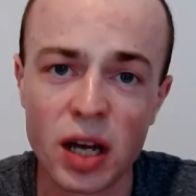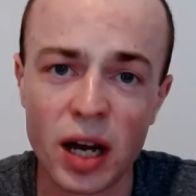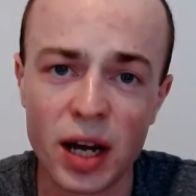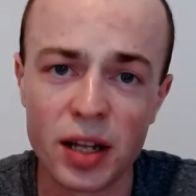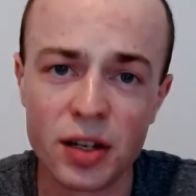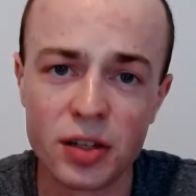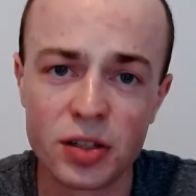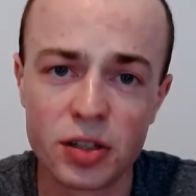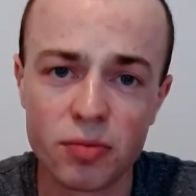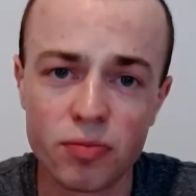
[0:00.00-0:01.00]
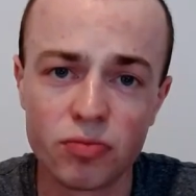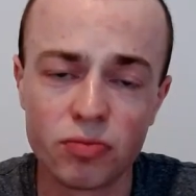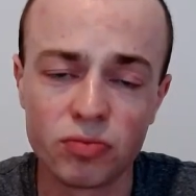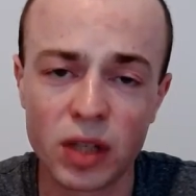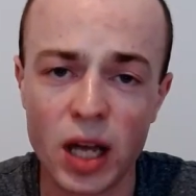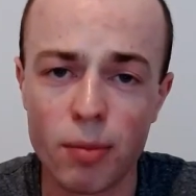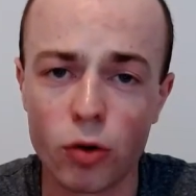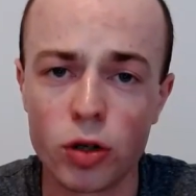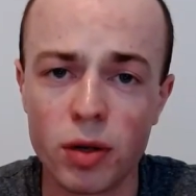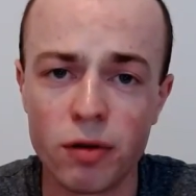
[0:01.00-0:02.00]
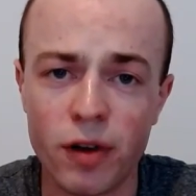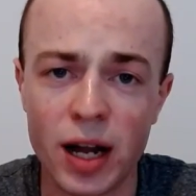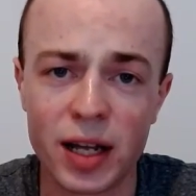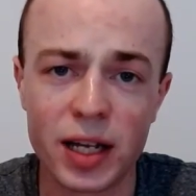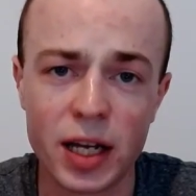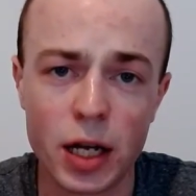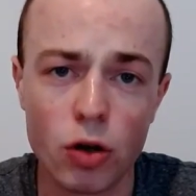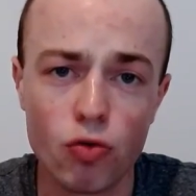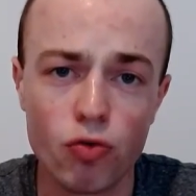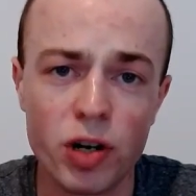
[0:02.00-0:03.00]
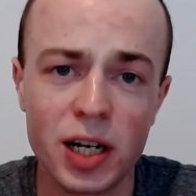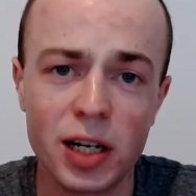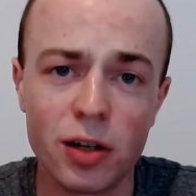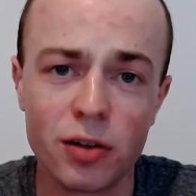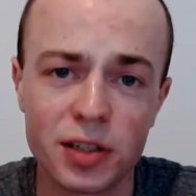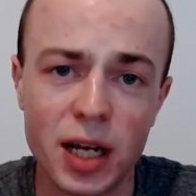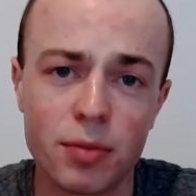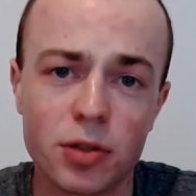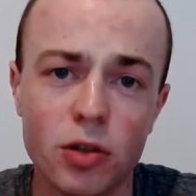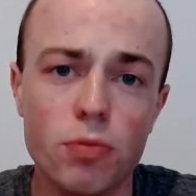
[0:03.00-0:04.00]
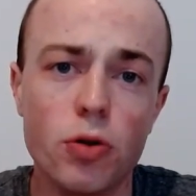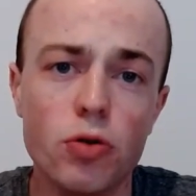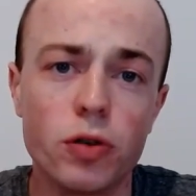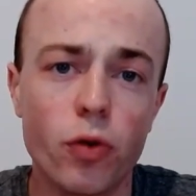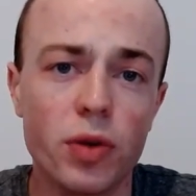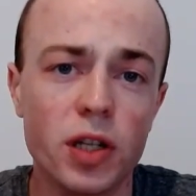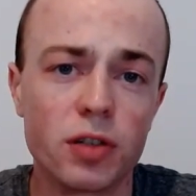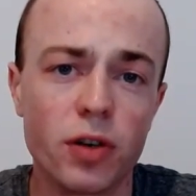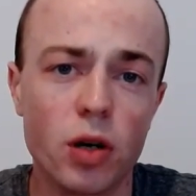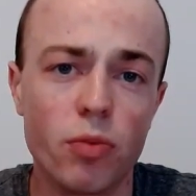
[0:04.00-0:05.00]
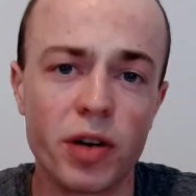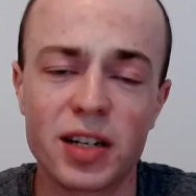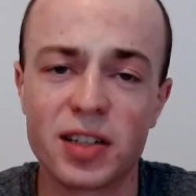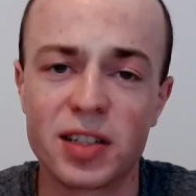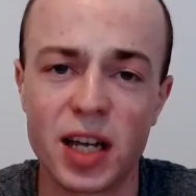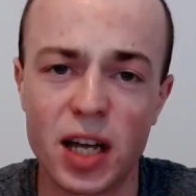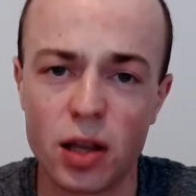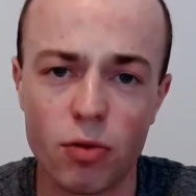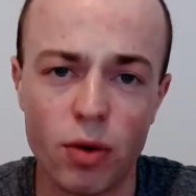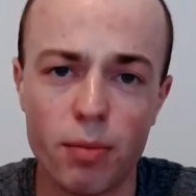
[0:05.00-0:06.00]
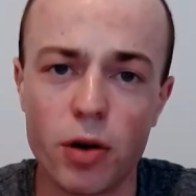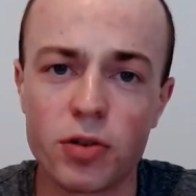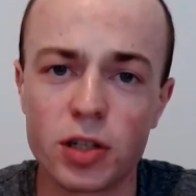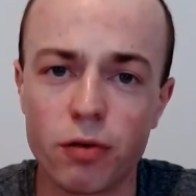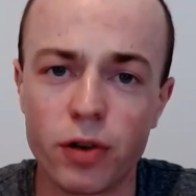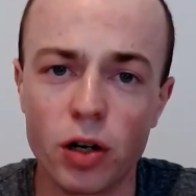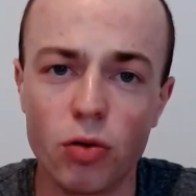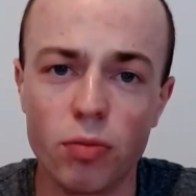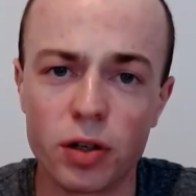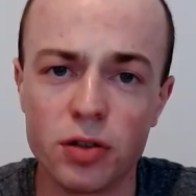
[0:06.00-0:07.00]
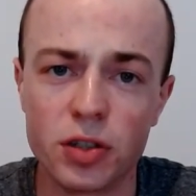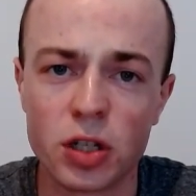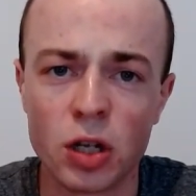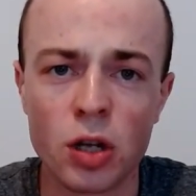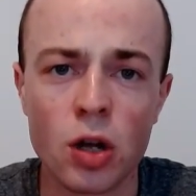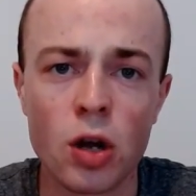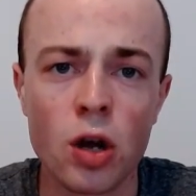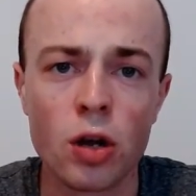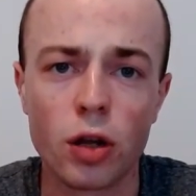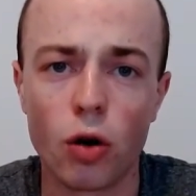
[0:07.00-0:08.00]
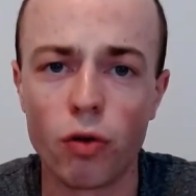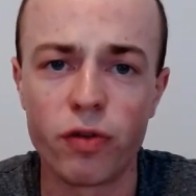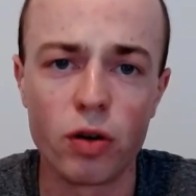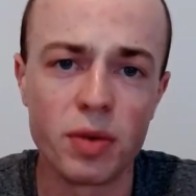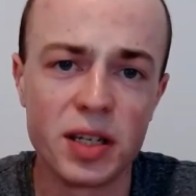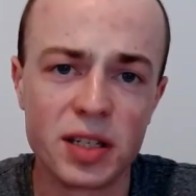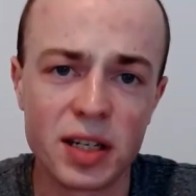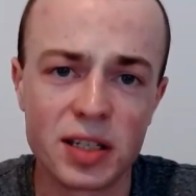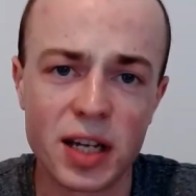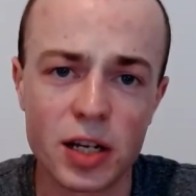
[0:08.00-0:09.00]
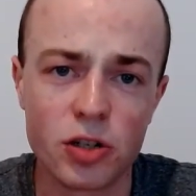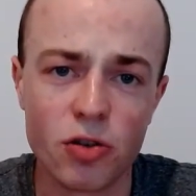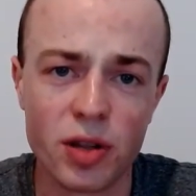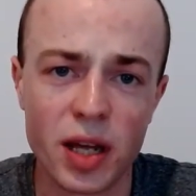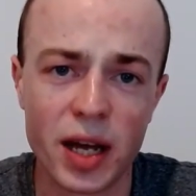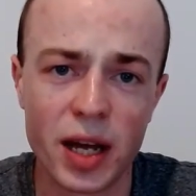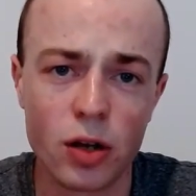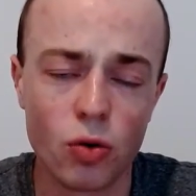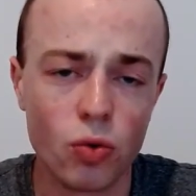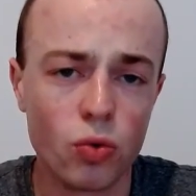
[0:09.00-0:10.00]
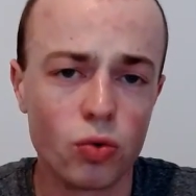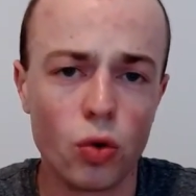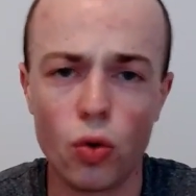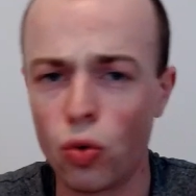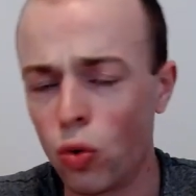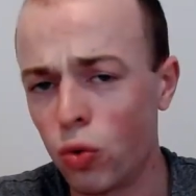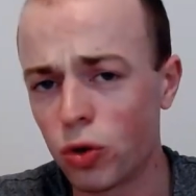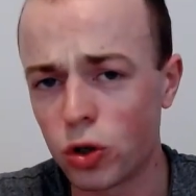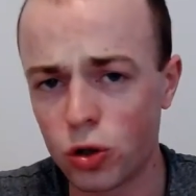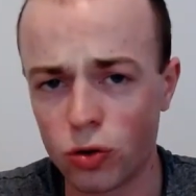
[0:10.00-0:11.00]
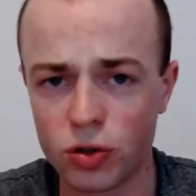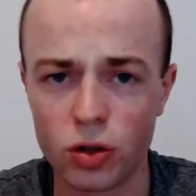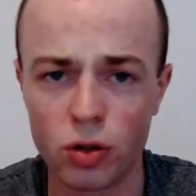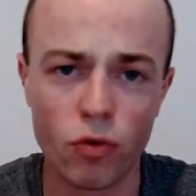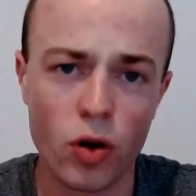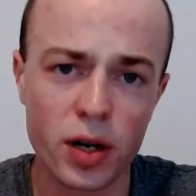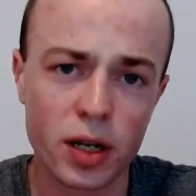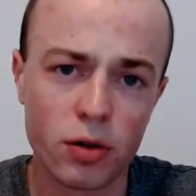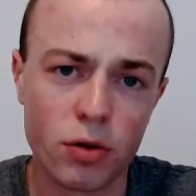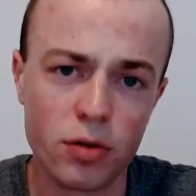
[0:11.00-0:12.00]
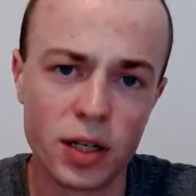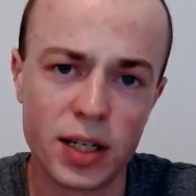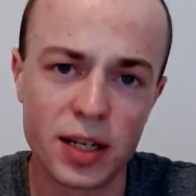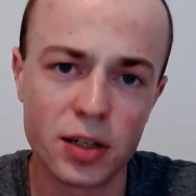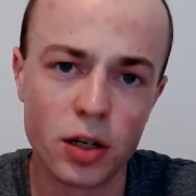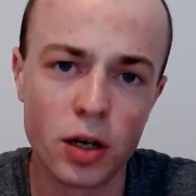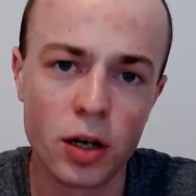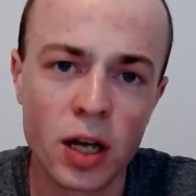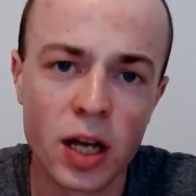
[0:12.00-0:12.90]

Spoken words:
And yeah, Monument Valley, it really looks absolutely beautiful in this film. We get to see it throughout most of the film because the whole film is set during there. And all the shots of them riding through the desert,